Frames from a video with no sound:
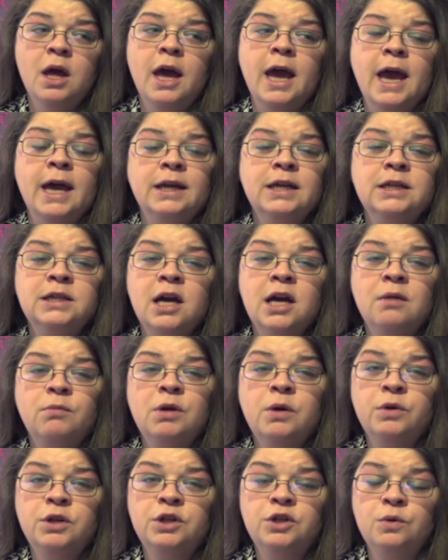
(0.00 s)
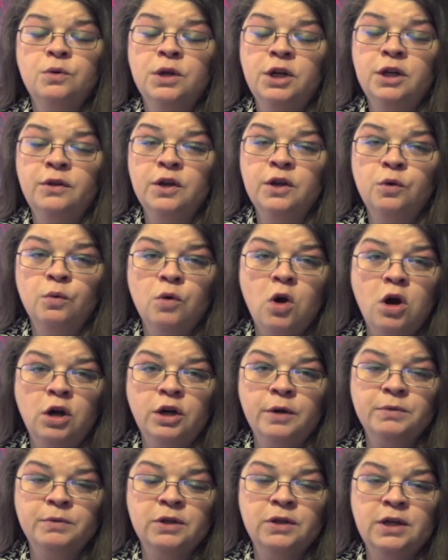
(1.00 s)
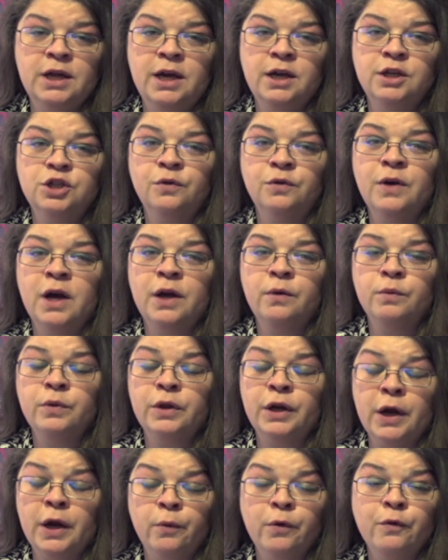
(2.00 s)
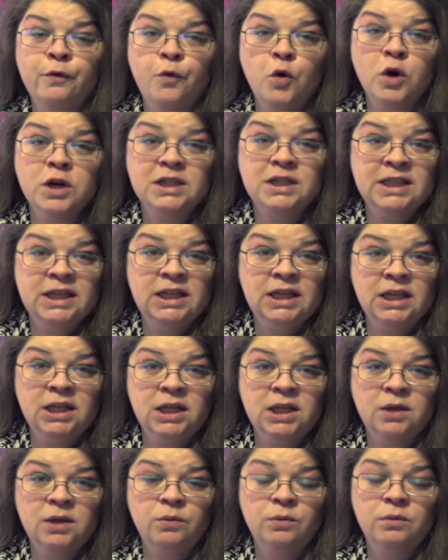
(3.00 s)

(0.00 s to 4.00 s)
Anytime I would do anything wrong up to the age of that I was 14,